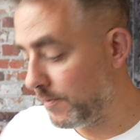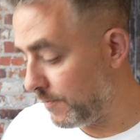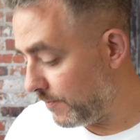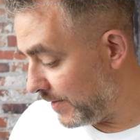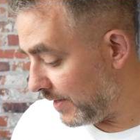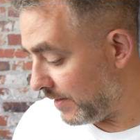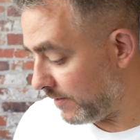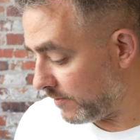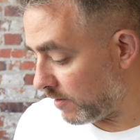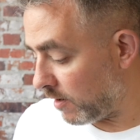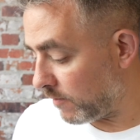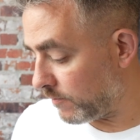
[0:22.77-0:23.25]

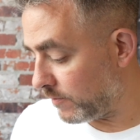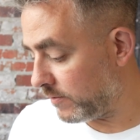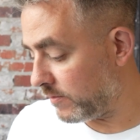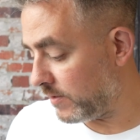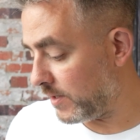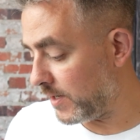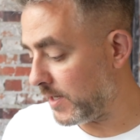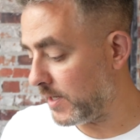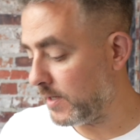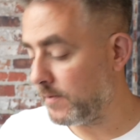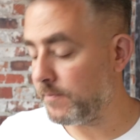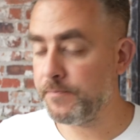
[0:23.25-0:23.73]
This
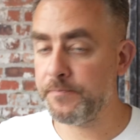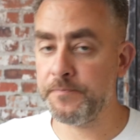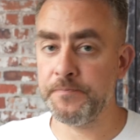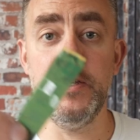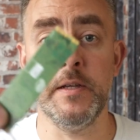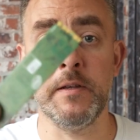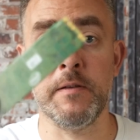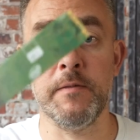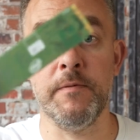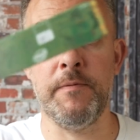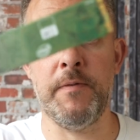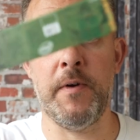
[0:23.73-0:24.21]
obviously
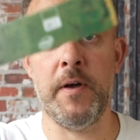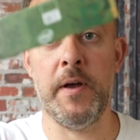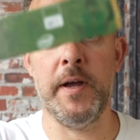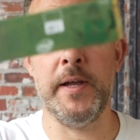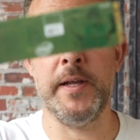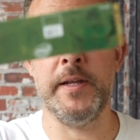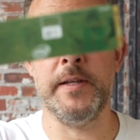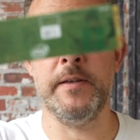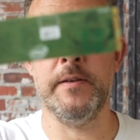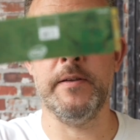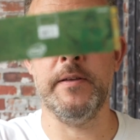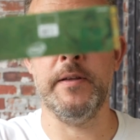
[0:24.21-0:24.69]
you can
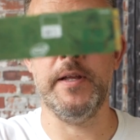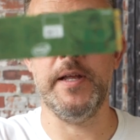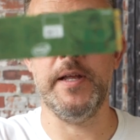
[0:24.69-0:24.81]
find